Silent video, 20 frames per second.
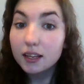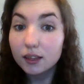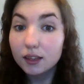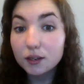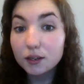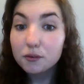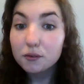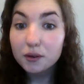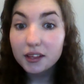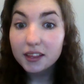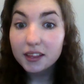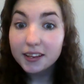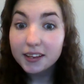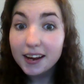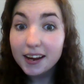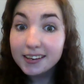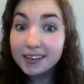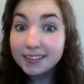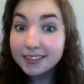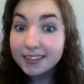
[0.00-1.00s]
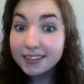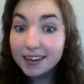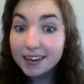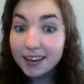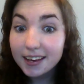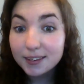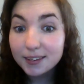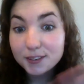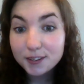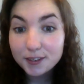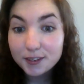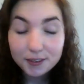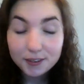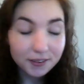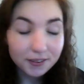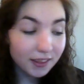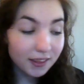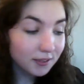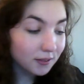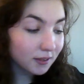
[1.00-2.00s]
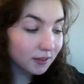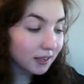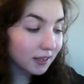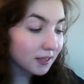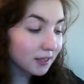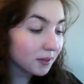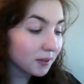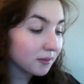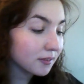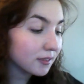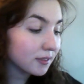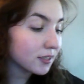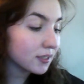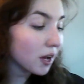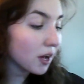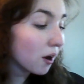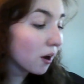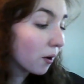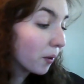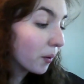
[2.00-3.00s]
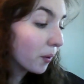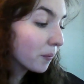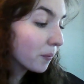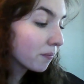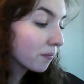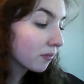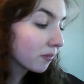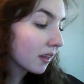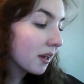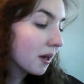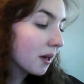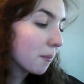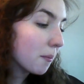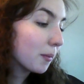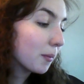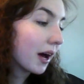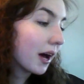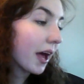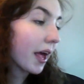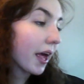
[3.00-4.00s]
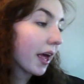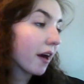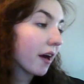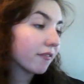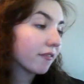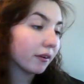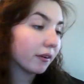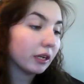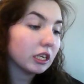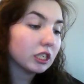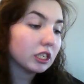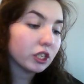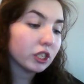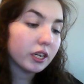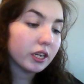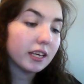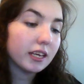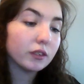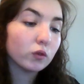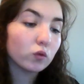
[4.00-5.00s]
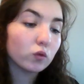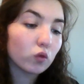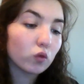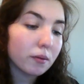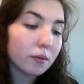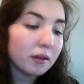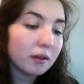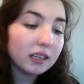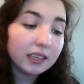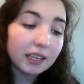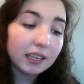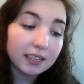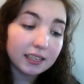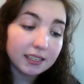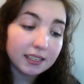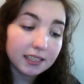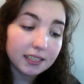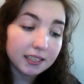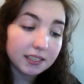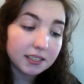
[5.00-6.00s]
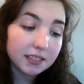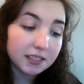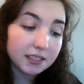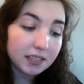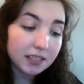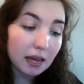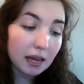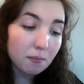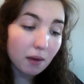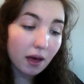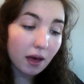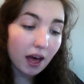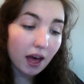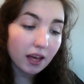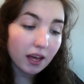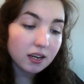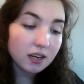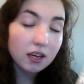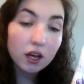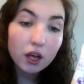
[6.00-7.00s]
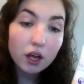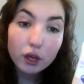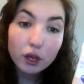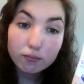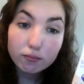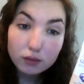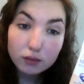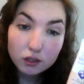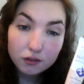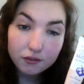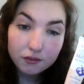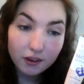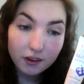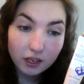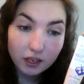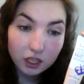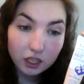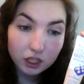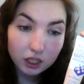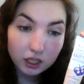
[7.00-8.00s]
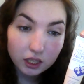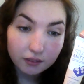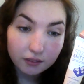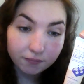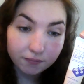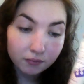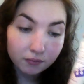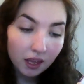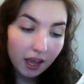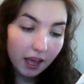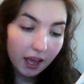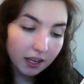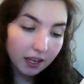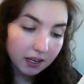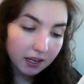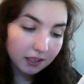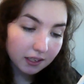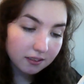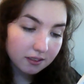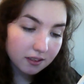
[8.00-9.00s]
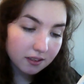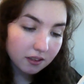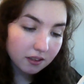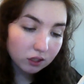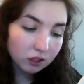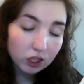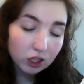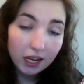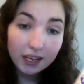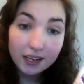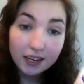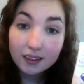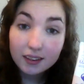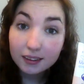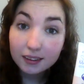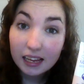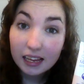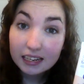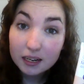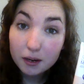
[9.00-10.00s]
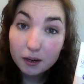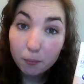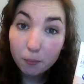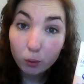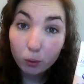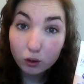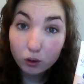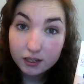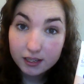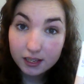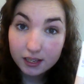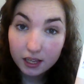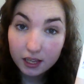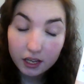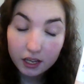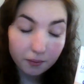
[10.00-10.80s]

look really nice today, so that's what I do. So my foundation is Rimmel London Stay Matte Mousse Foundation, and it is in the shade Light Porcelain.